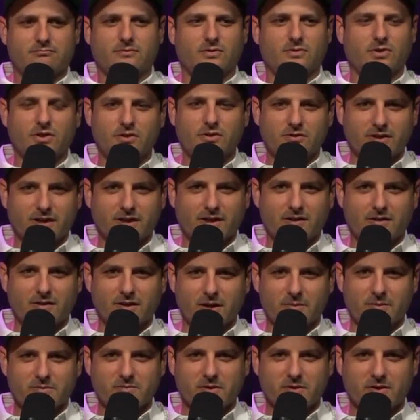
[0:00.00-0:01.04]
Little neck
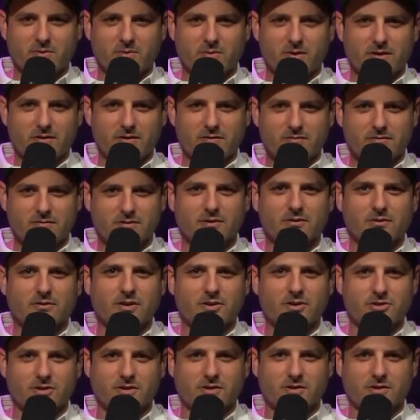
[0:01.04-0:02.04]
clams, by the way, delicious.